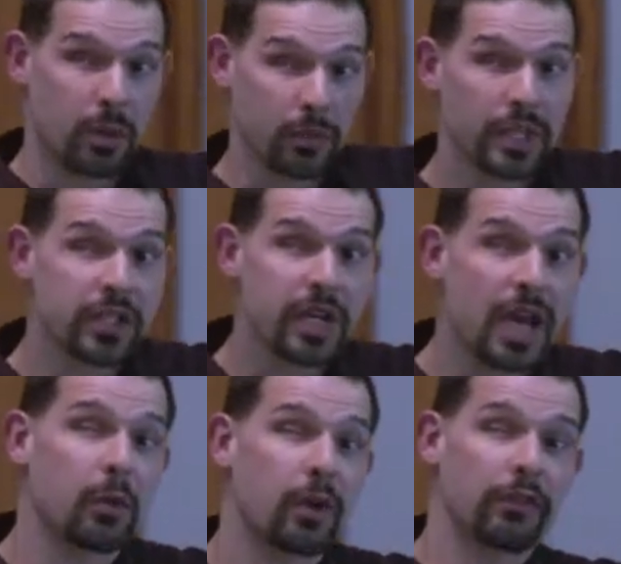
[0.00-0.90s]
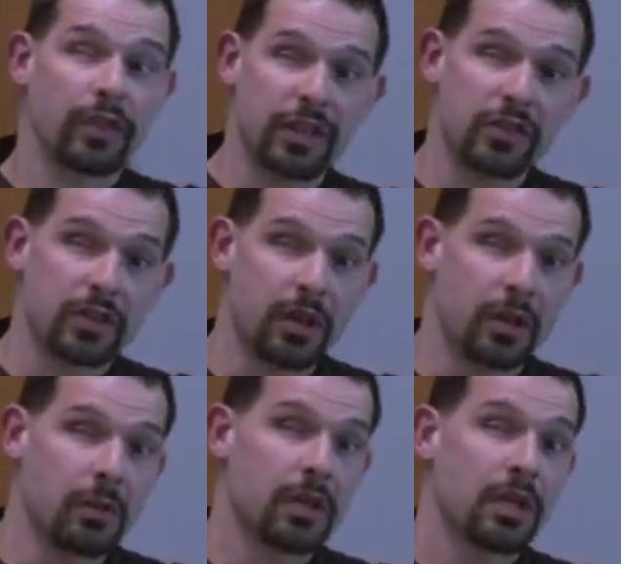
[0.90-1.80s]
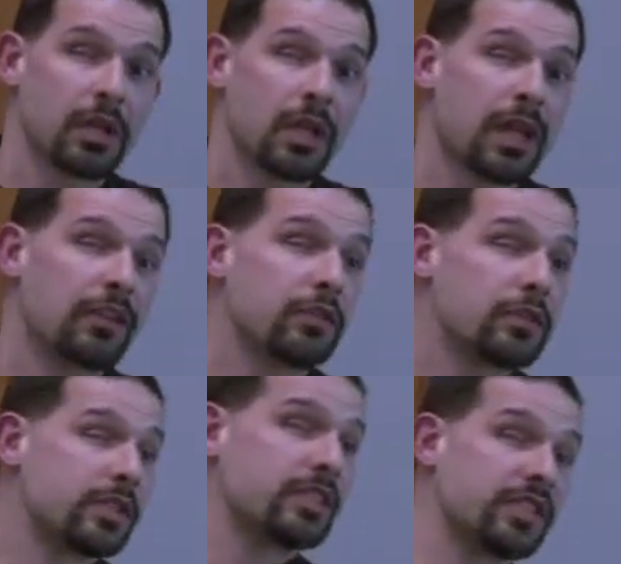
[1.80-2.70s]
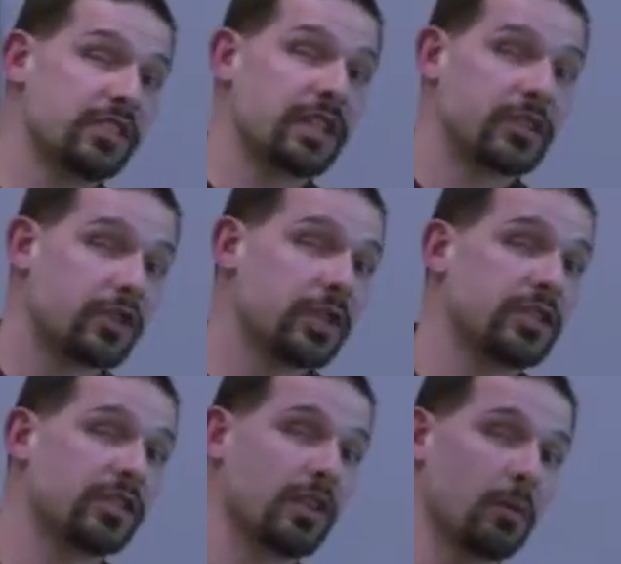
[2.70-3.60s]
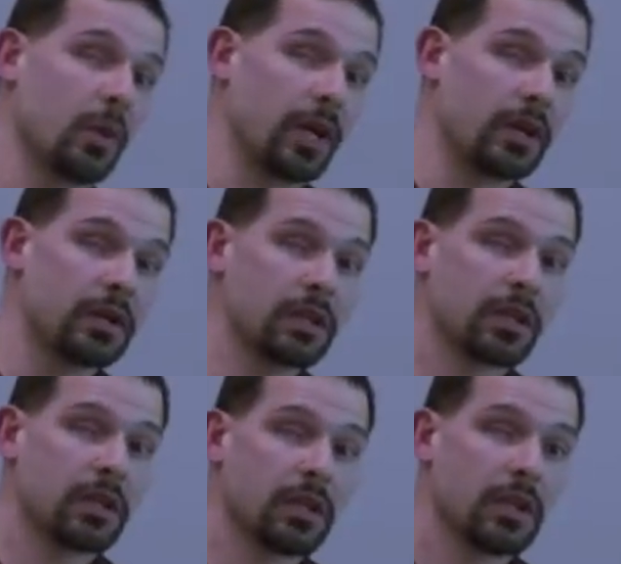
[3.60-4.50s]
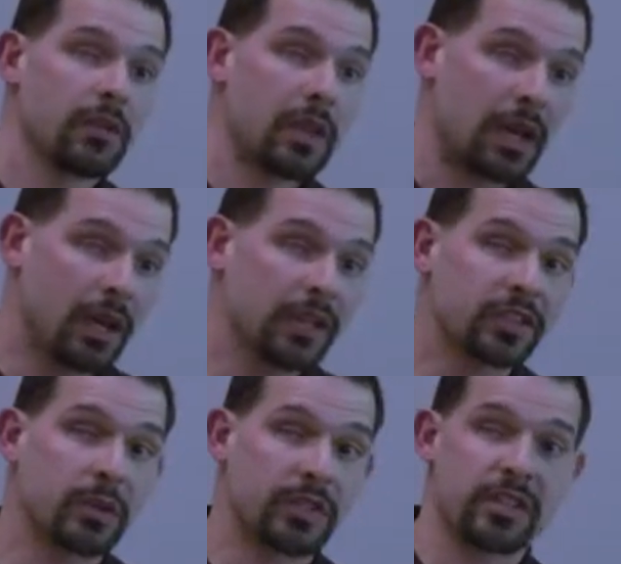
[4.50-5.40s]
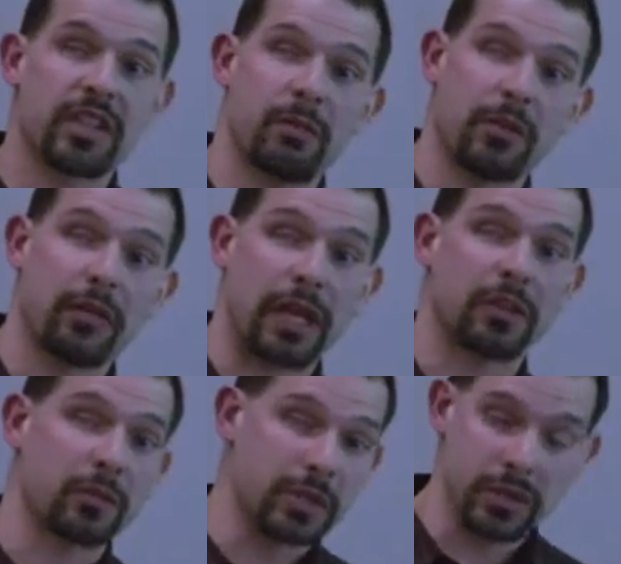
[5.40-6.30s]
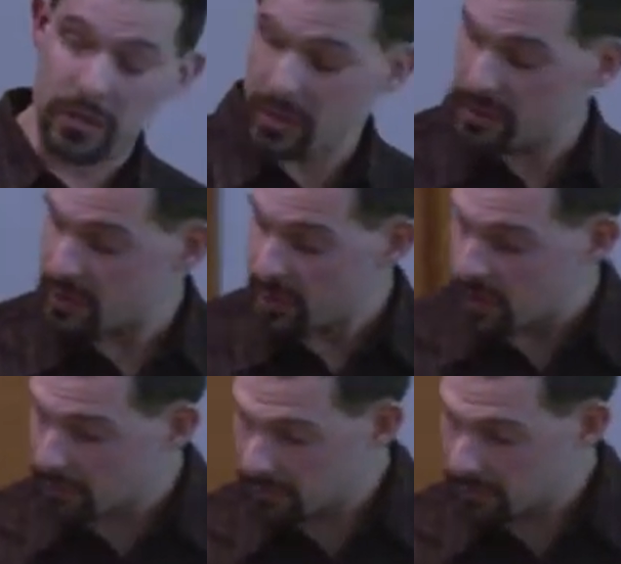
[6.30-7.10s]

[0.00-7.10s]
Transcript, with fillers: so a ridge top of less snow. And if there's existing trees somewhere, that also has the same effect, it reduces snow.